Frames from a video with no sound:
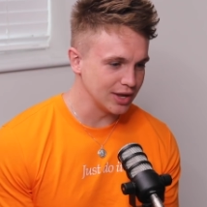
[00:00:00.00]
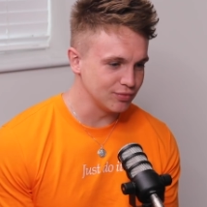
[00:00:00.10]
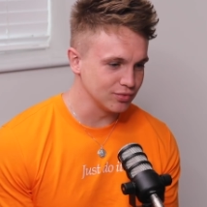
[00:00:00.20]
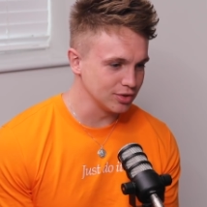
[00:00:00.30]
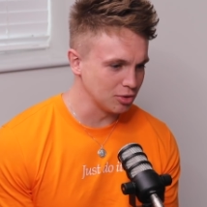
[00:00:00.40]

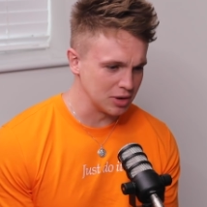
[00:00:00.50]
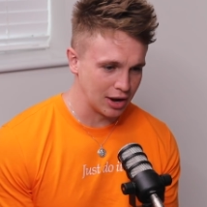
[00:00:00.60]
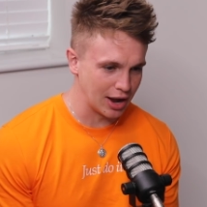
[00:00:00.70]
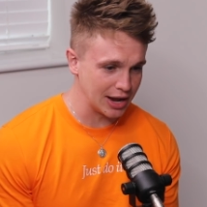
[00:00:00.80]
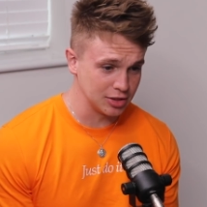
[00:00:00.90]
if you're in,
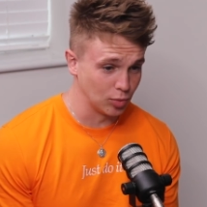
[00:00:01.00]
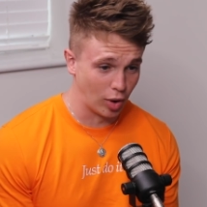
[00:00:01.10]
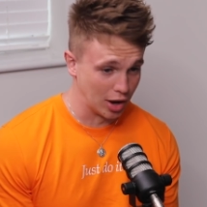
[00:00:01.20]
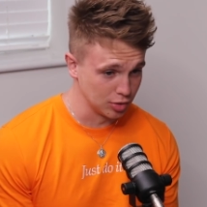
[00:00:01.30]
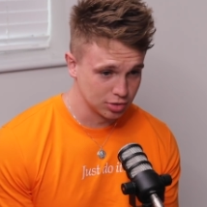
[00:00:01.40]
a, in the
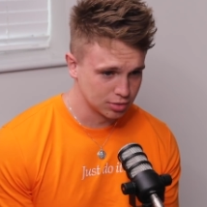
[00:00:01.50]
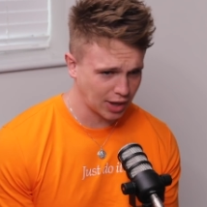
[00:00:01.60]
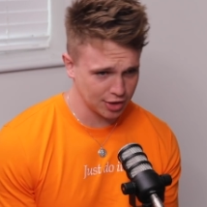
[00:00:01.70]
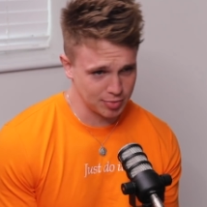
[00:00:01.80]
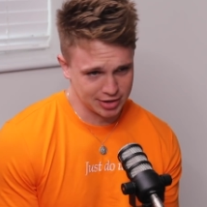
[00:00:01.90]
wild,
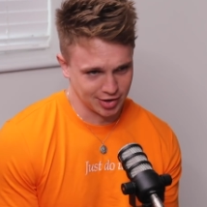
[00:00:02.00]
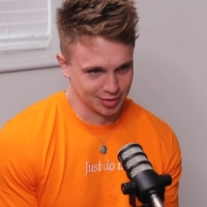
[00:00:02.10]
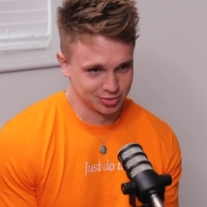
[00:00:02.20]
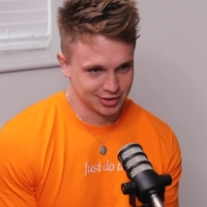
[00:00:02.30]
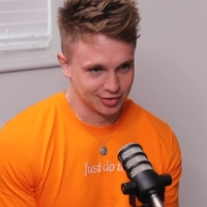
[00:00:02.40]
caveman times,